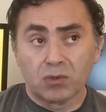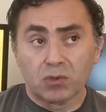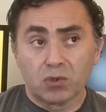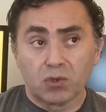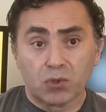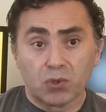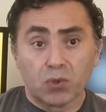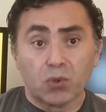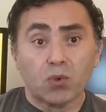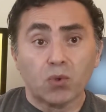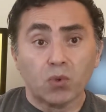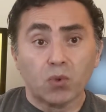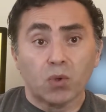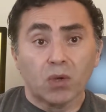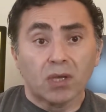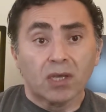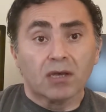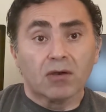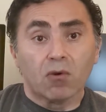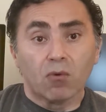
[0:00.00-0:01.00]
you
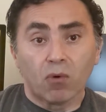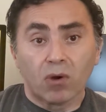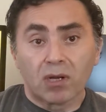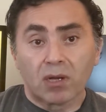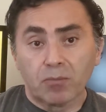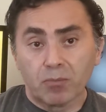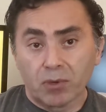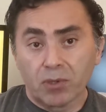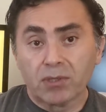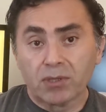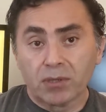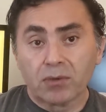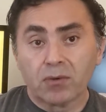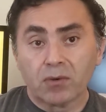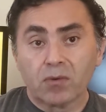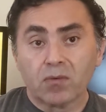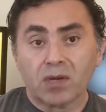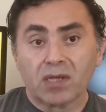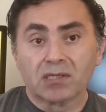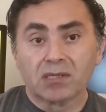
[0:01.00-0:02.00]
want to put in
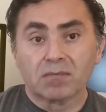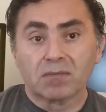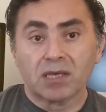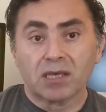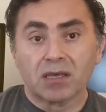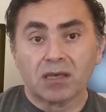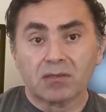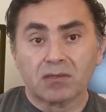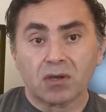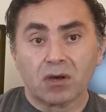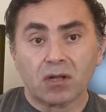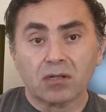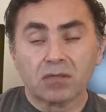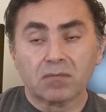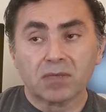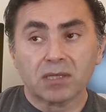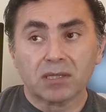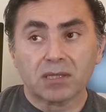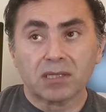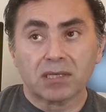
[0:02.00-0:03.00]
your resume, because
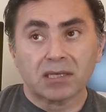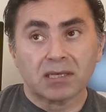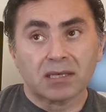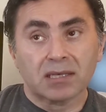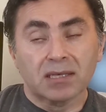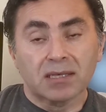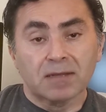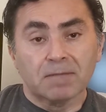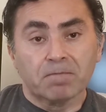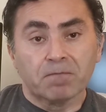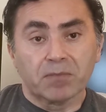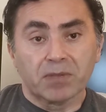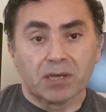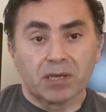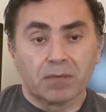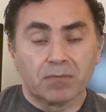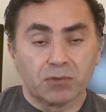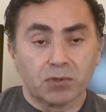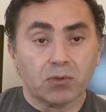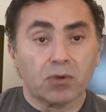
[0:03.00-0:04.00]
ultimately
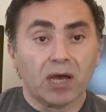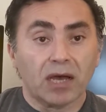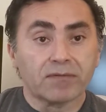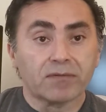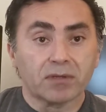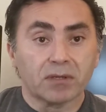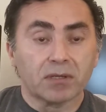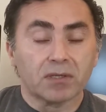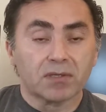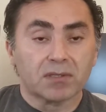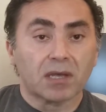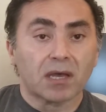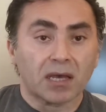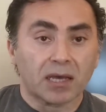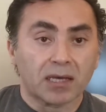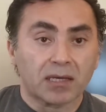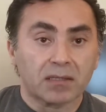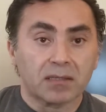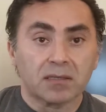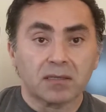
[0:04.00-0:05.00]
you have to
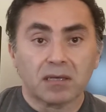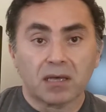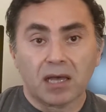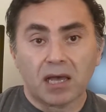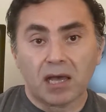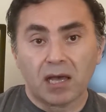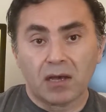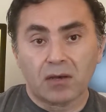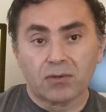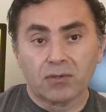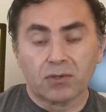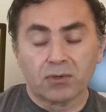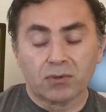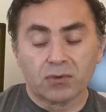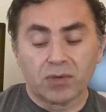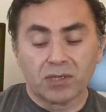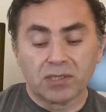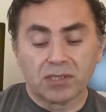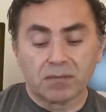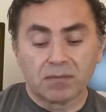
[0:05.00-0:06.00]
decide how your
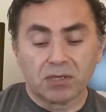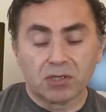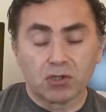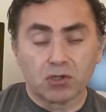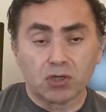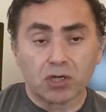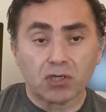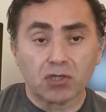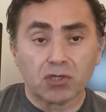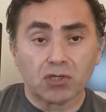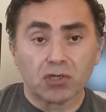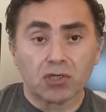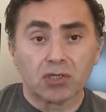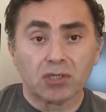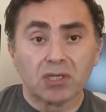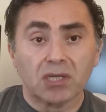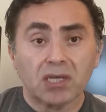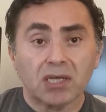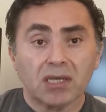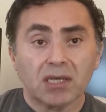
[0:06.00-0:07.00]
resume is
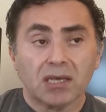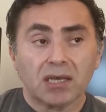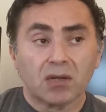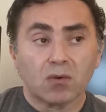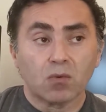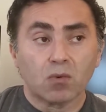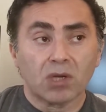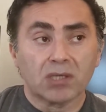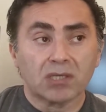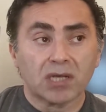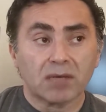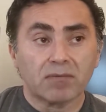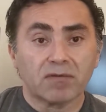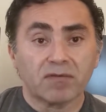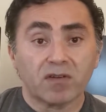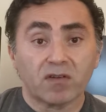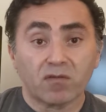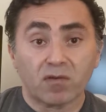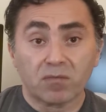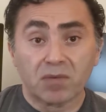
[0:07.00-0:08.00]
structured and what type of
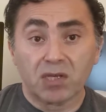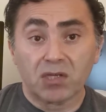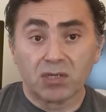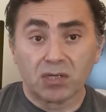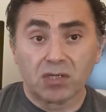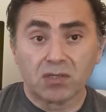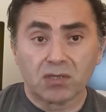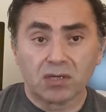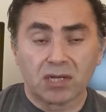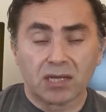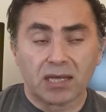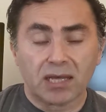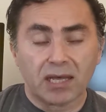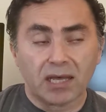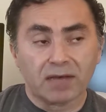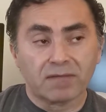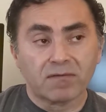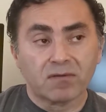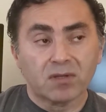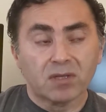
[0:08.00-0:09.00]
information it's going to
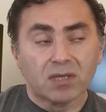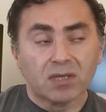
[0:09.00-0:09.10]
have.